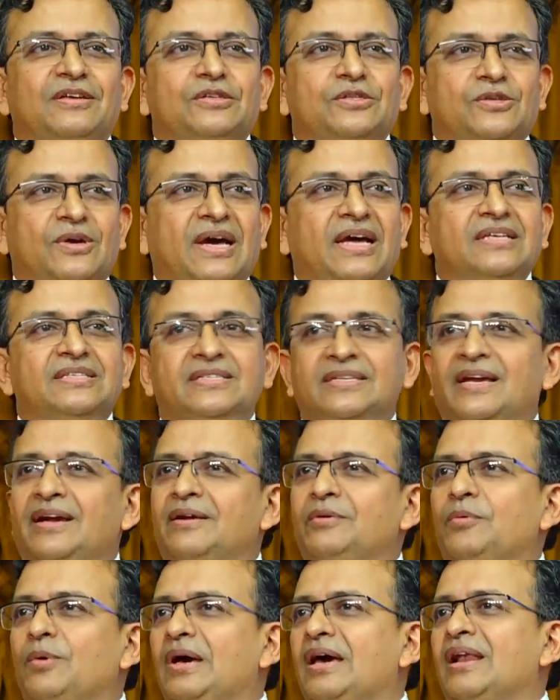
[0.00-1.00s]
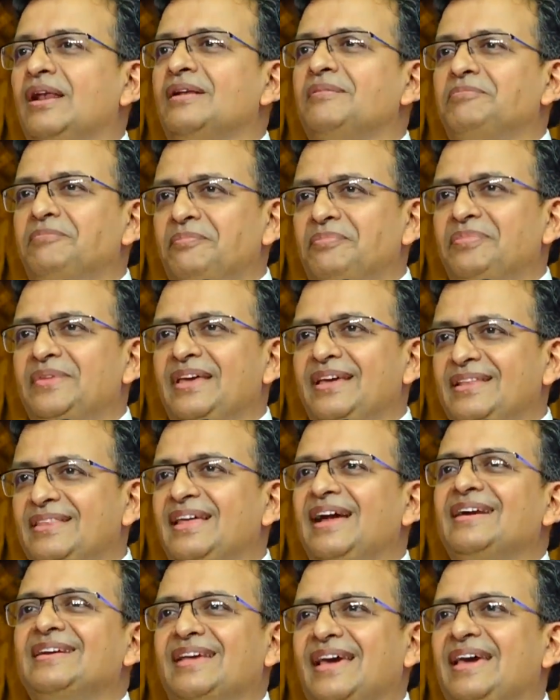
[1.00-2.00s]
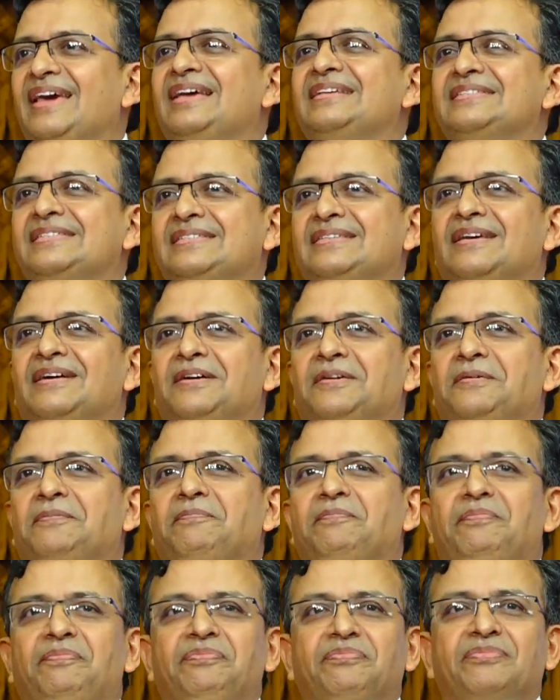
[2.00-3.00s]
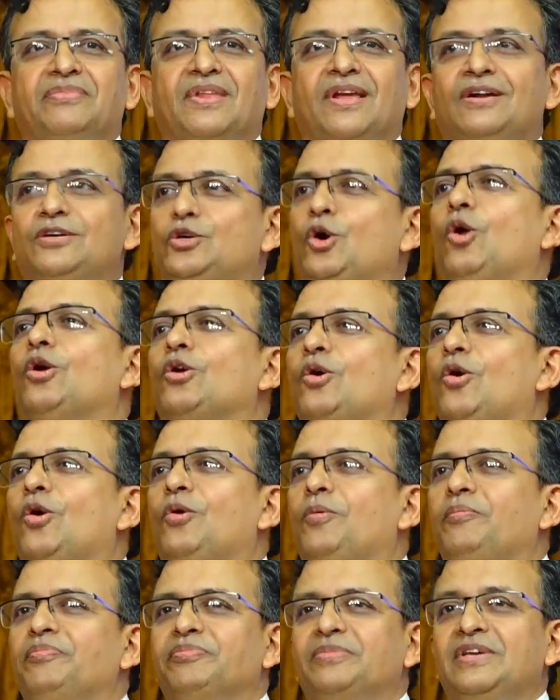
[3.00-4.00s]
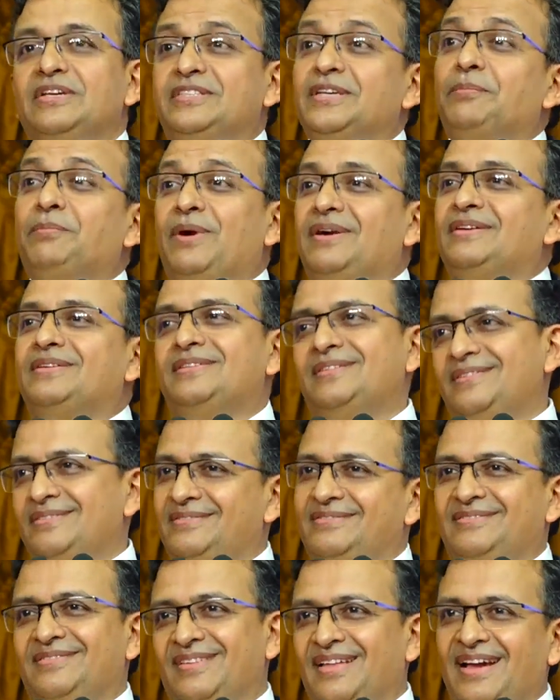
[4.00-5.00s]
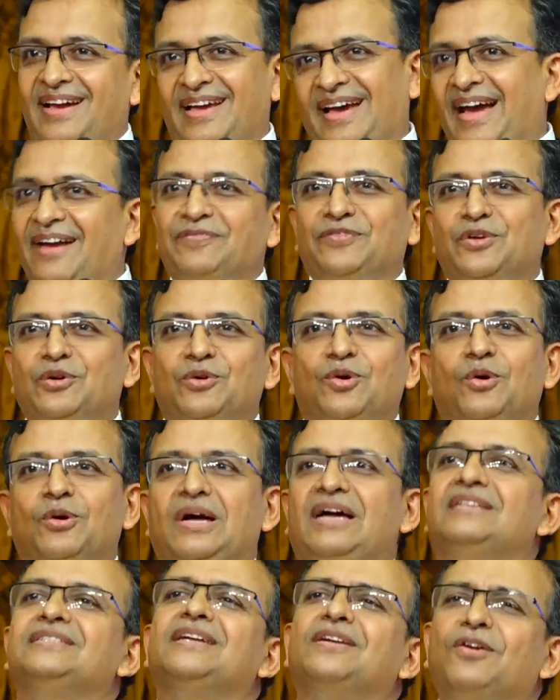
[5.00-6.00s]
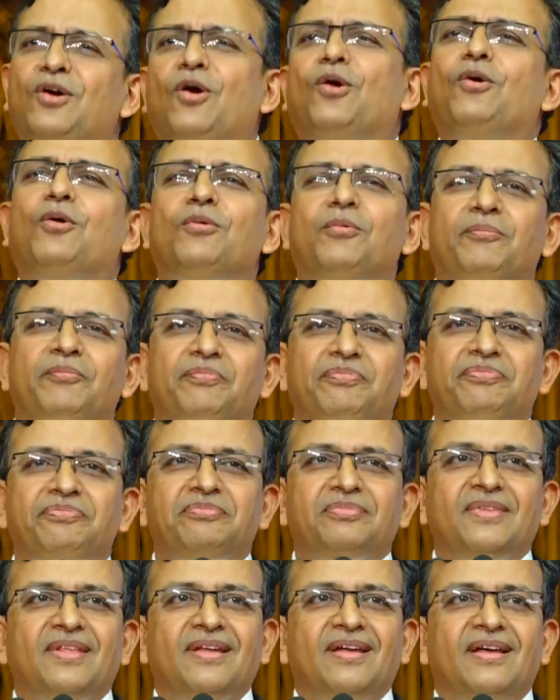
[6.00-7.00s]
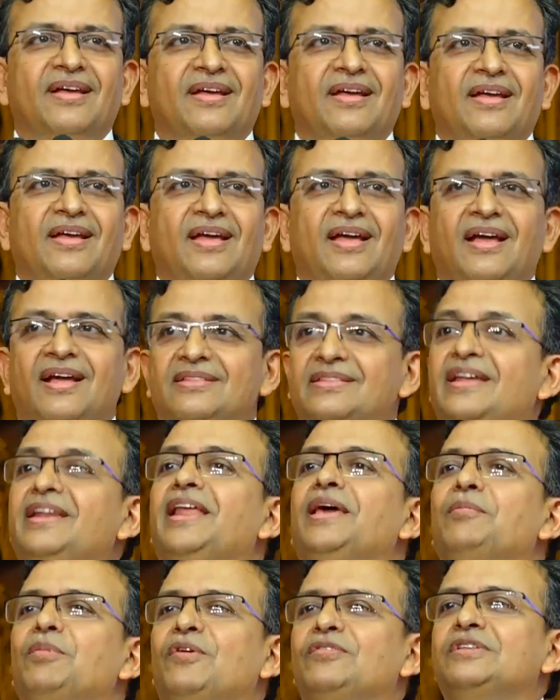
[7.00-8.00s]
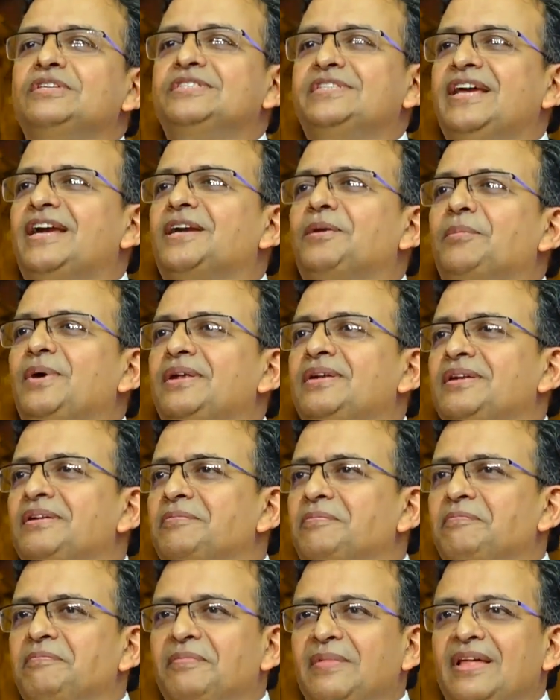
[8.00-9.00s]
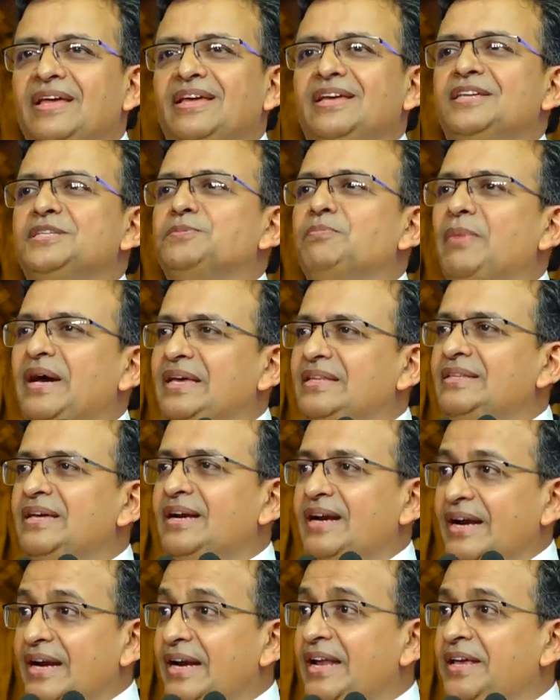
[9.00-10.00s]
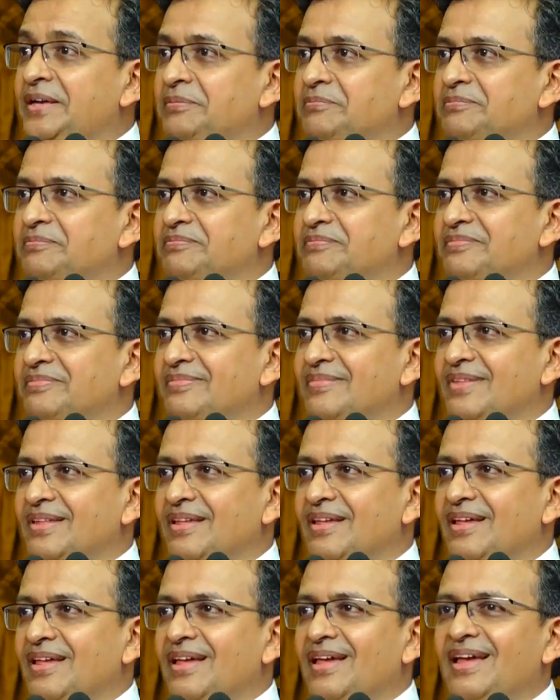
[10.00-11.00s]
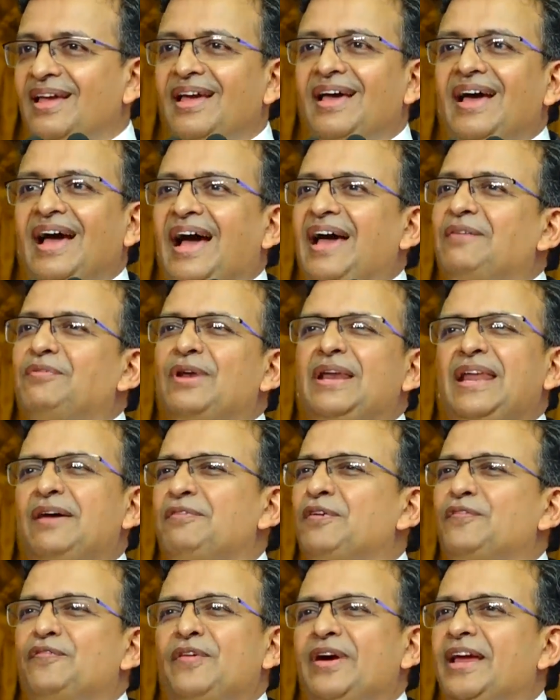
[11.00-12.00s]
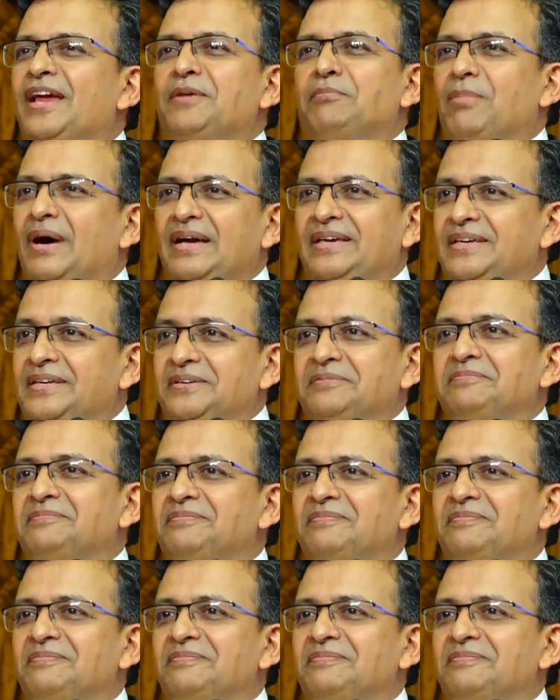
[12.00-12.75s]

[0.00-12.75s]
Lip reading: So I said, well, in that case, don't go. He said, but I have to go. I said, go. The name of this gentleman is Mahidhar Reddy. I will never forget Mahi.